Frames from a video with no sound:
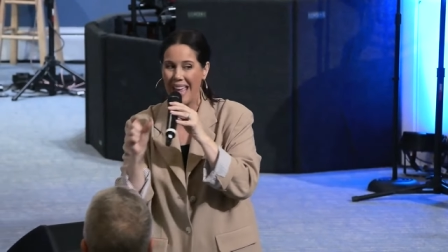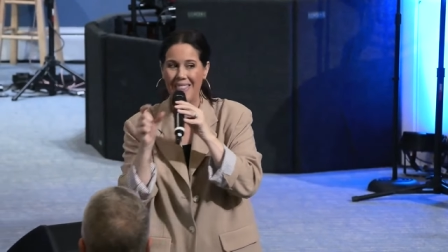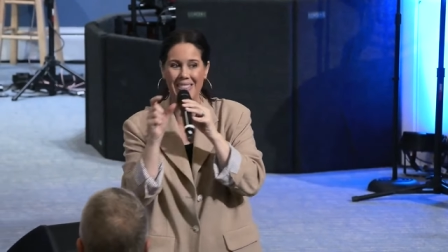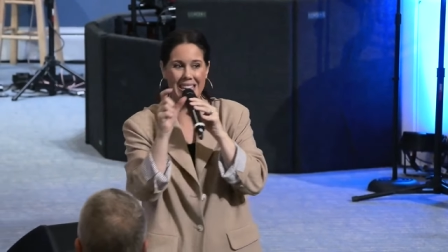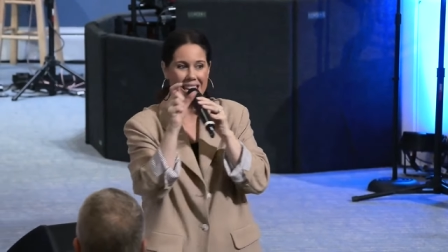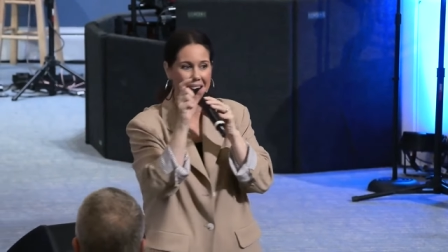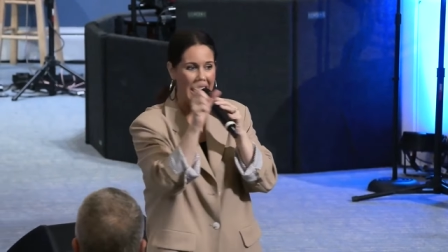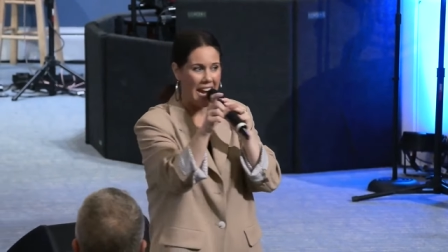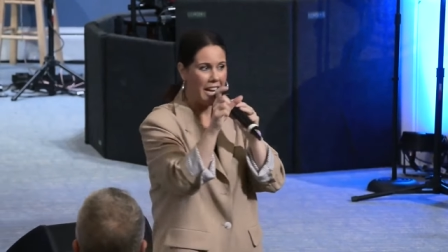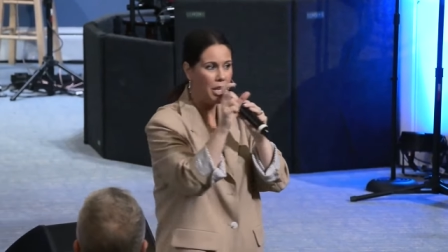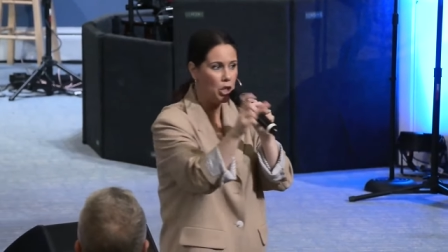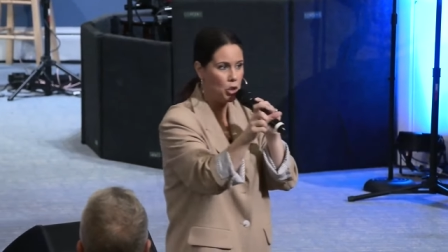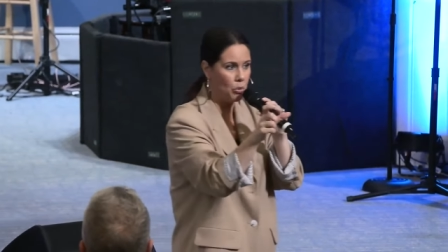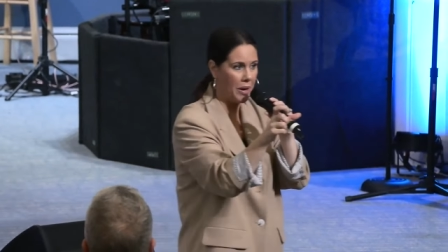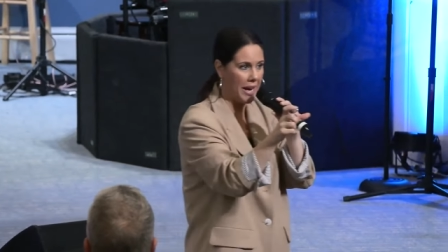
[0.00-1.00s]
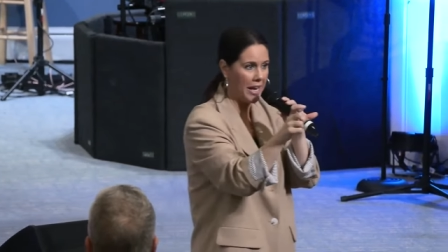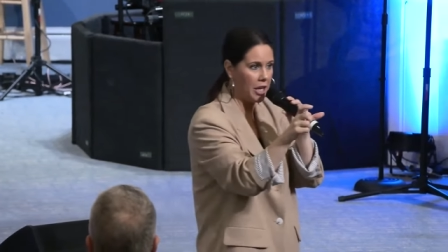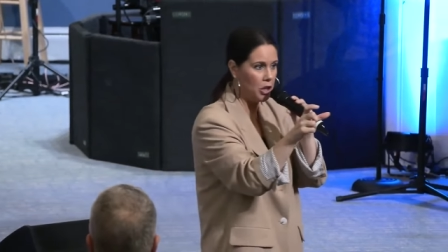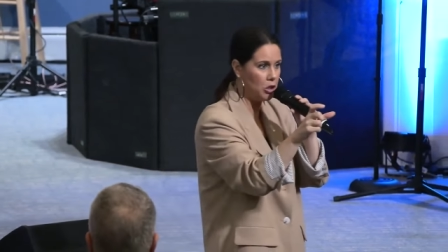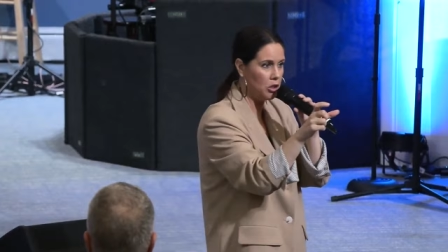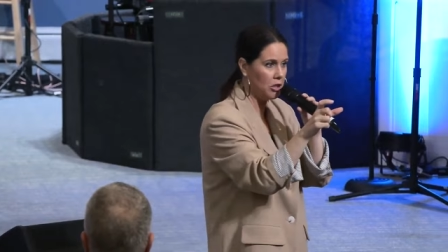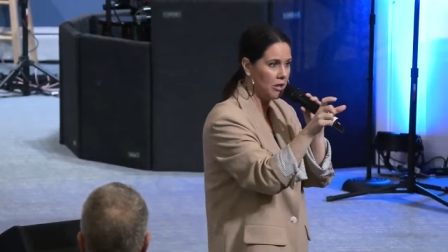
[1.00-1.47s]
and the age
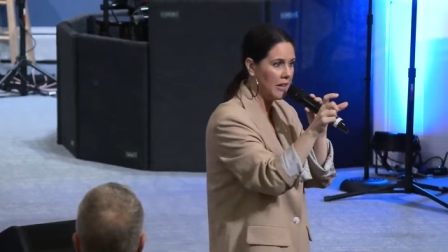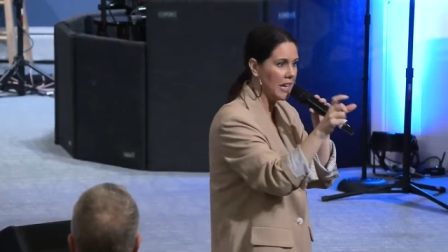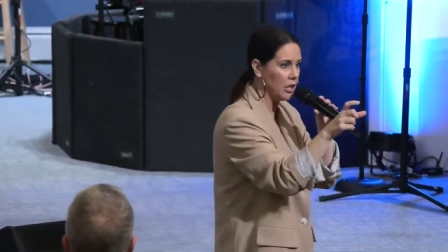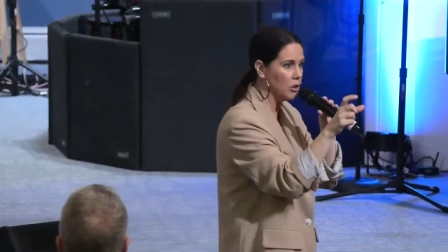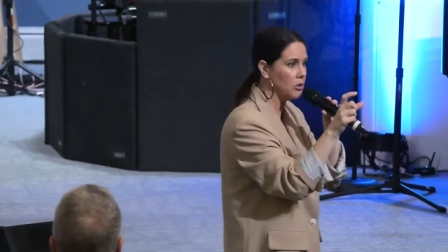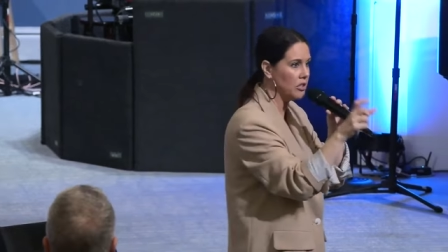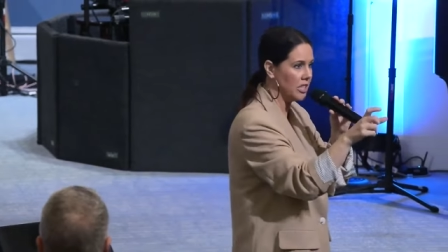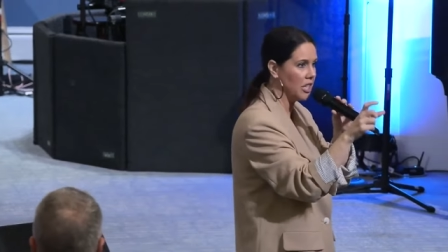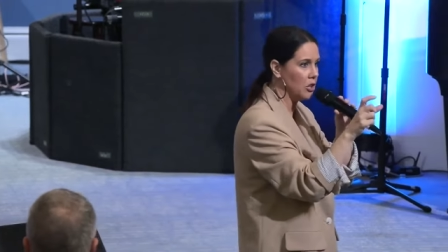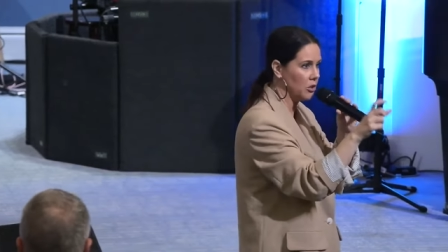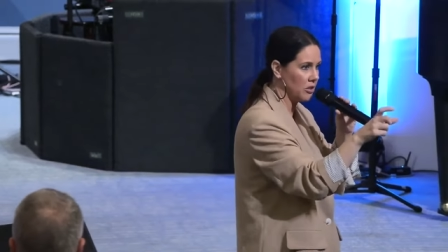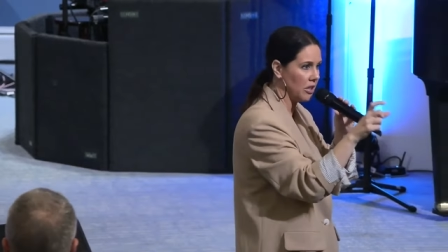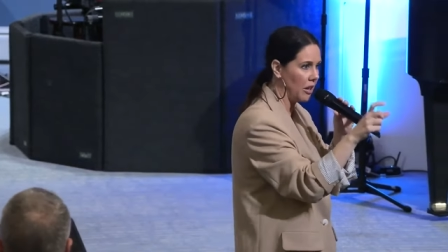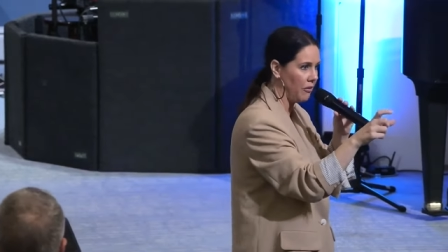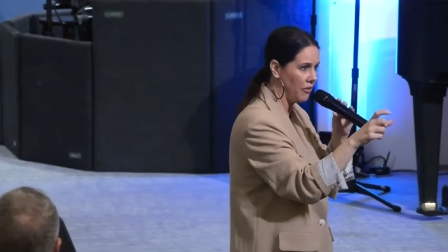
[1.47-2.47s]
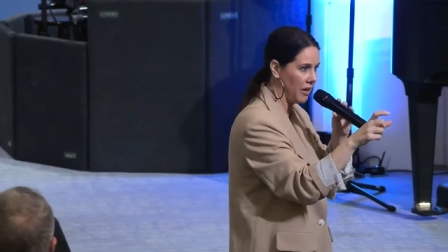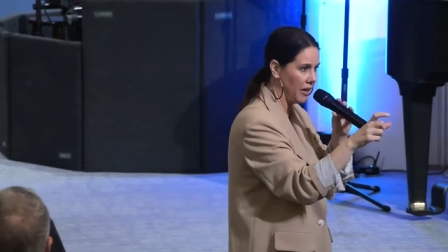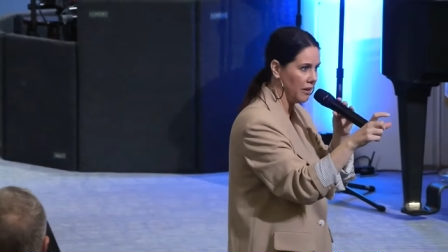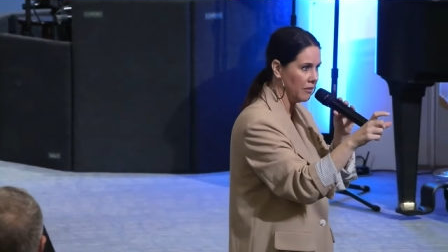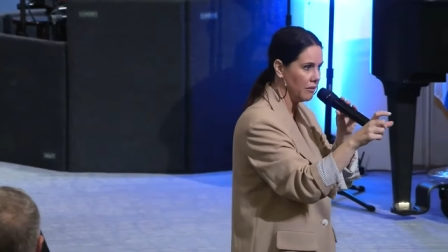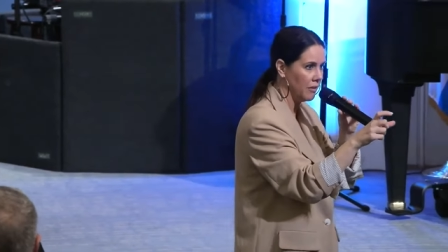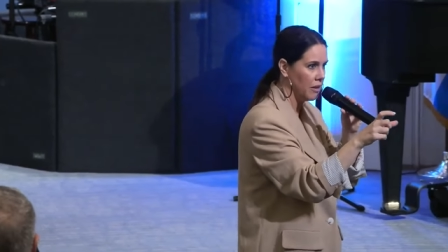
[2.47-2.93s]
range that you see yourself
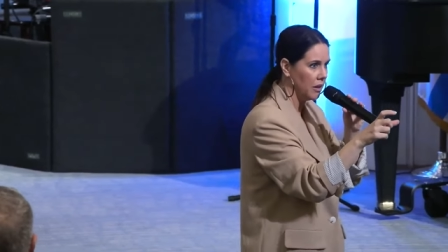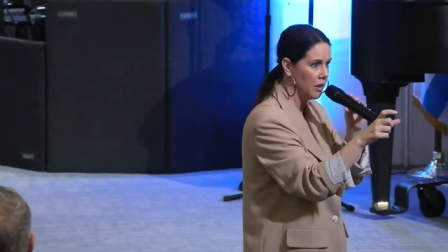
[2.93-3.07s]
in.